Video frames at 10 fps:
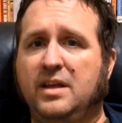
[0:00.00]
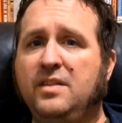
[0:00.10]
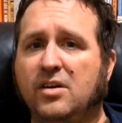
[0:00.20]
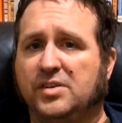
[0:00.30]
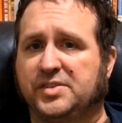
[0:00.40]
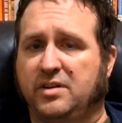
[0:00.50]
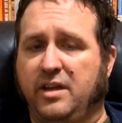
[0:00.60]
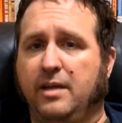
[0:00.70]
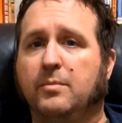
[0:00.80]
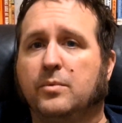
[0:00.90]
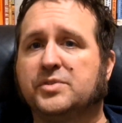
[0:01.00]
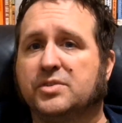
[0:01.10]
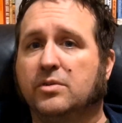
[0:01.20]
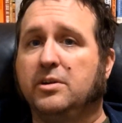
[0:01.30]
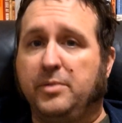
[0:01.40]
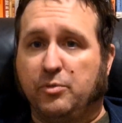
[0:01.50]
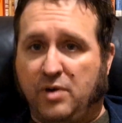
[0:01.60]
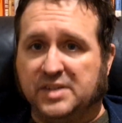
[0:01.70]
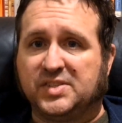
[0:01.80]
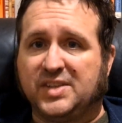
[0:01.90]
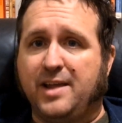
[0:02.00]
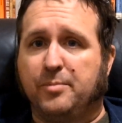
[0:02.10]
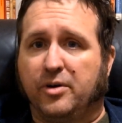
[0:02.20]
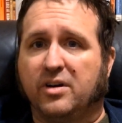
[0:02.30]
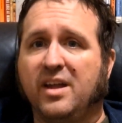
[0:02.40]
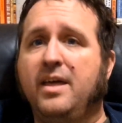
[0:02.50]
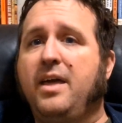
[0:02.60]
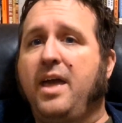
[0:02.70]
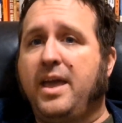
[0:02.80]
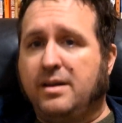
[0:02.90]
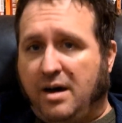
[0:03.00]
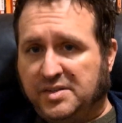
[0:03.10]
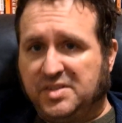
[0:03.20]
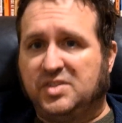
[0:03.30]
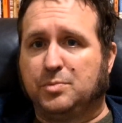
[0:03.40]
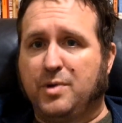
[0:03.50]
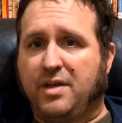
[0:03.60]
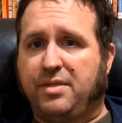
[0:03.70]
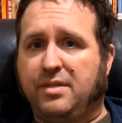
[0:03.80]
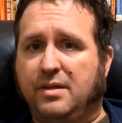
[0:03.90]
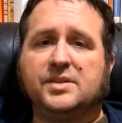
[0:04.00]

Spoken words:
in the All-Star game was going to be Ryne Sandberg and Ozzie Smith.